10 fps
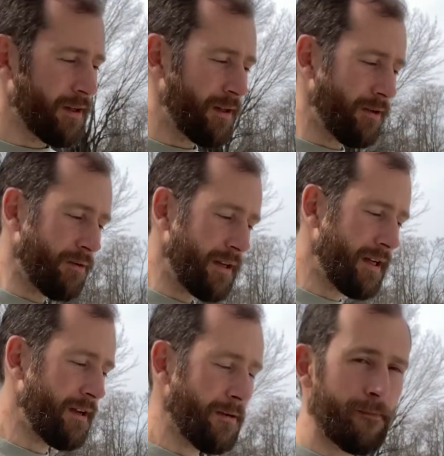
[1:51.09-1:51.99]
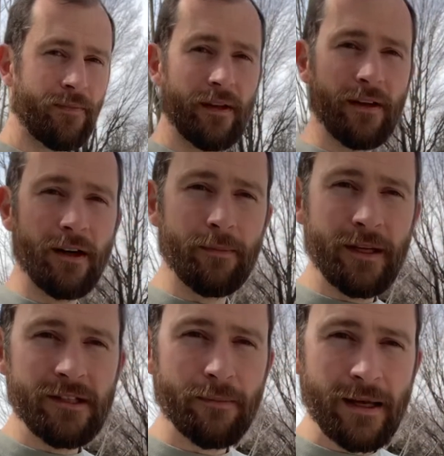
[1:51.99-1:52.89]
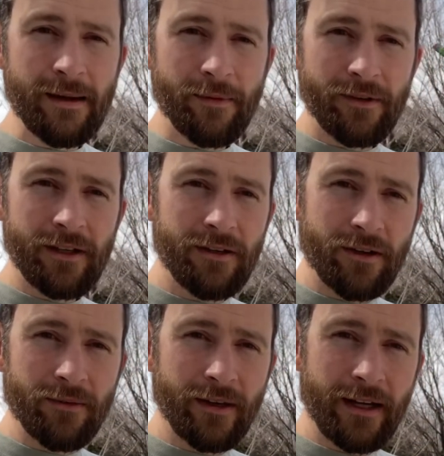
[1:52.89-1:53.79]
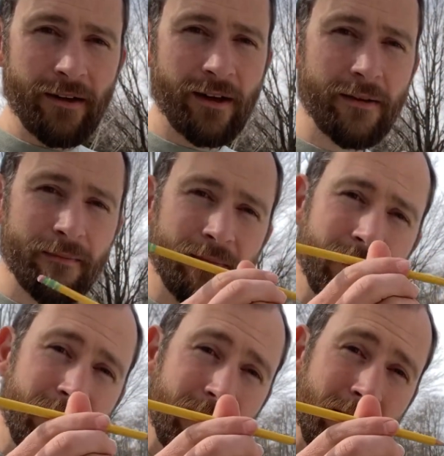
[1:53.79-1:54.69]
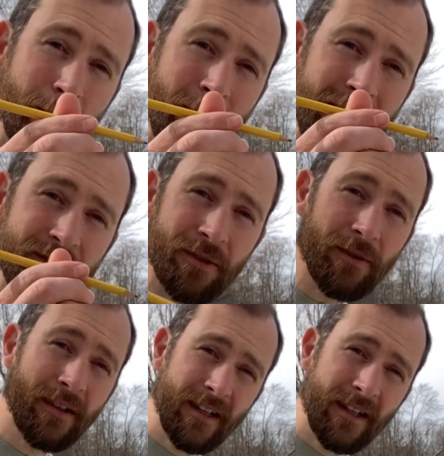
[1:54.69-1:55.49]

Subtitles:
you'll need a piece of paper that you can write on, a pencil.